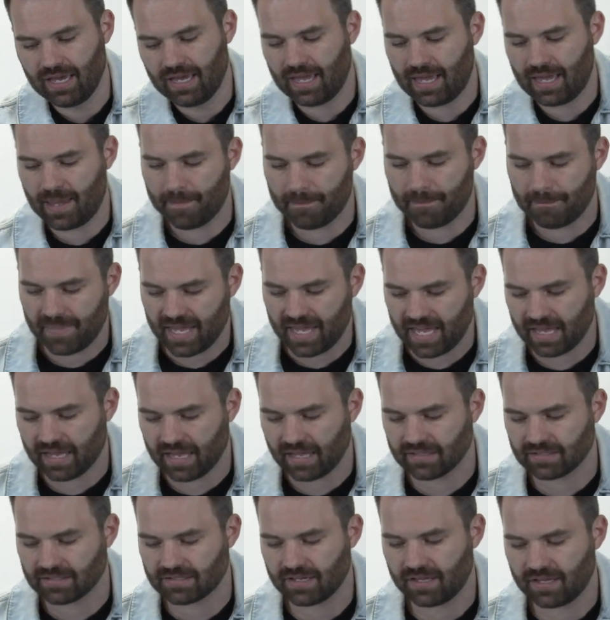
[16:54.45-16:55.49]
It
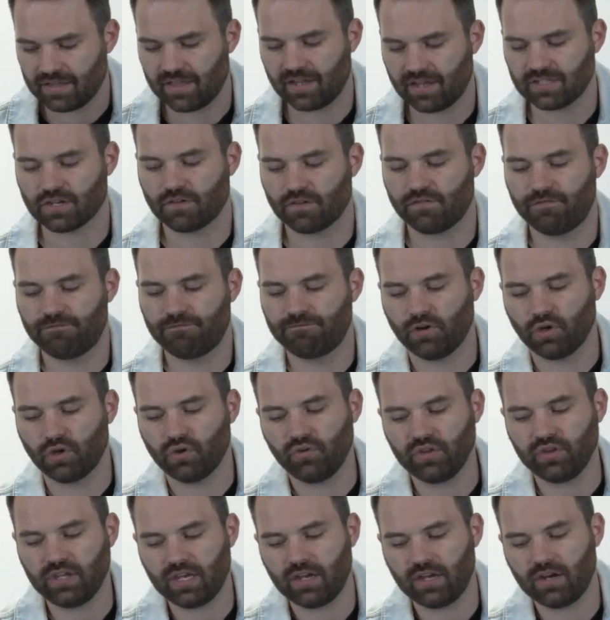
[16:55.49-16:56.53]
means that it's a
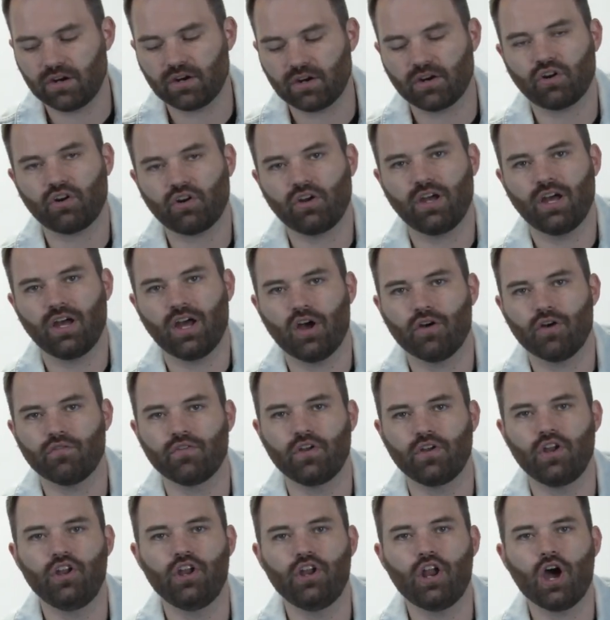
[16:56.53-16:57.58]
full year of
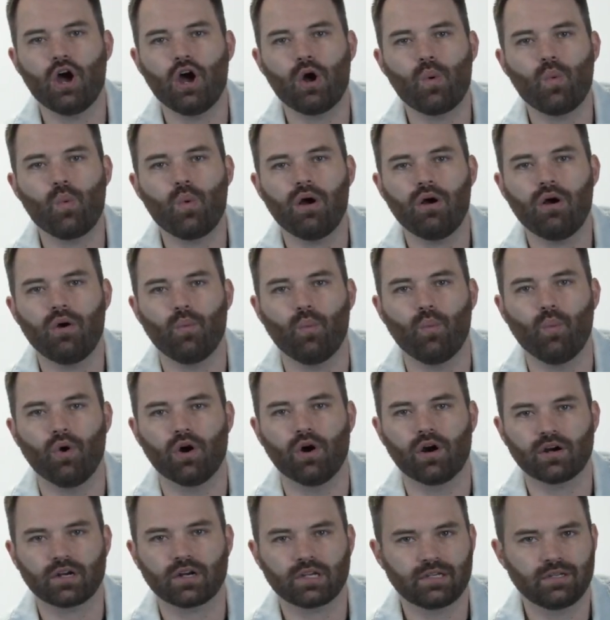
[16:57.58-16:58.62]
no
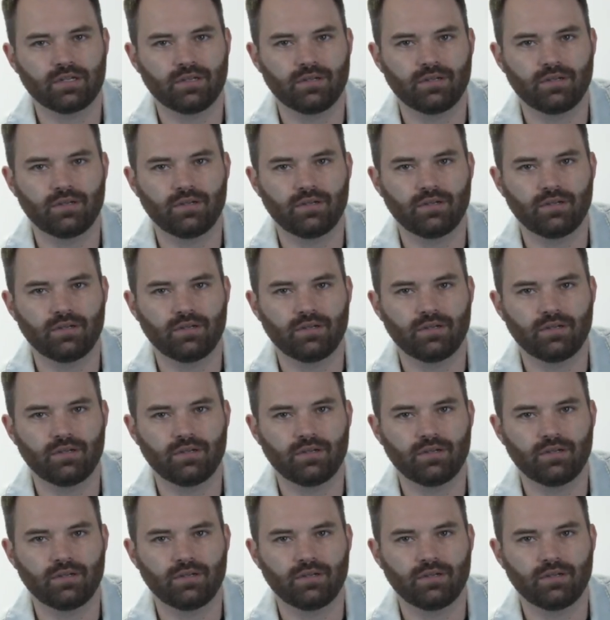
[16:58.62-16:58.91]
work.